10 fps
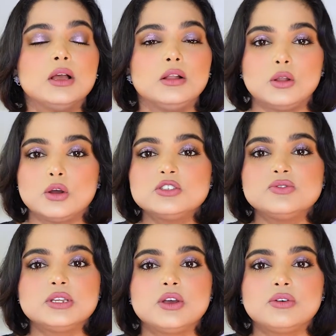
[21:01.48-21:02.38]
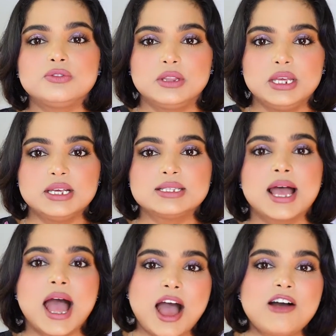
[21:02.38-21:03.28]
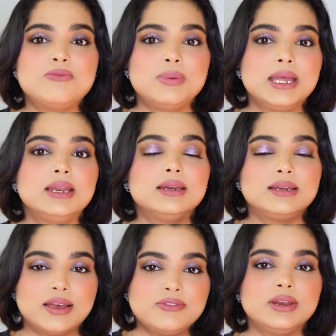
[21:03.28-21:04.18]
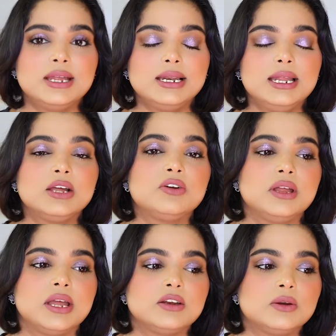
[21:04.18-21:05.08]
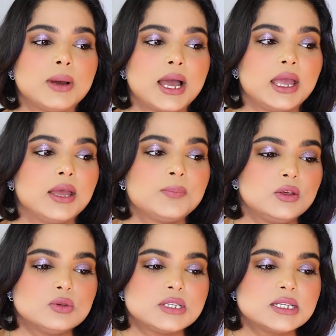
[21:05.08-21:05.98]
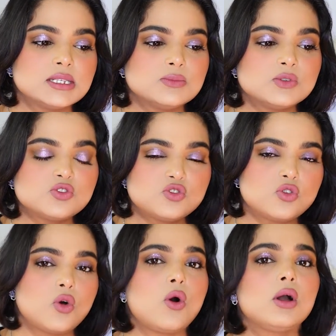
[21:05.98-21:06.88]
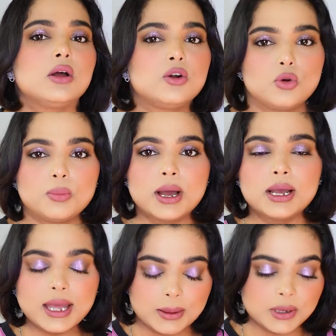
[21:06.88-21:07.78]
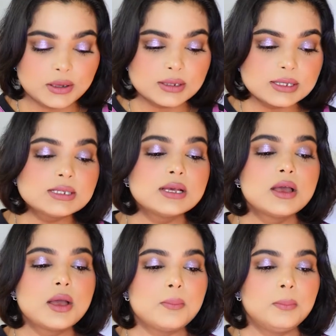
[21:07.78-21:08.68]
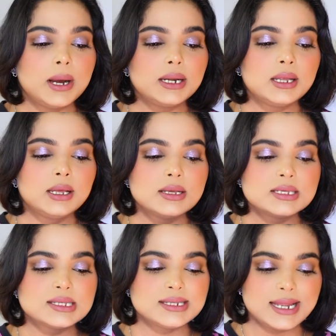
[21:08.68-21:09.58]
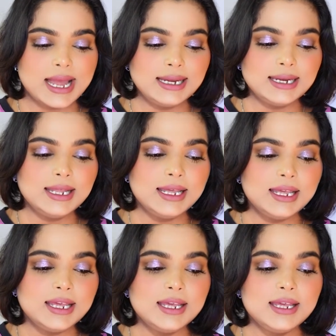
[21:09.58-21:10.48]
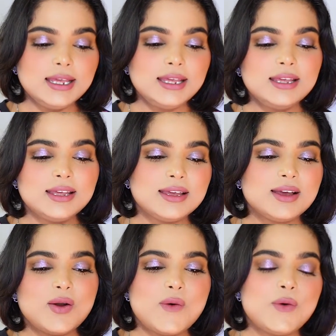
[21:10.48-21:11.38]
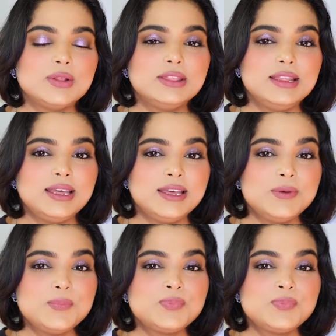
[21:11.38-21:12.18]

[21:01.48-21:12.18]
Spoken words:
longevity of these have been definitely created by using some strong aroma chemicals, but slightly on the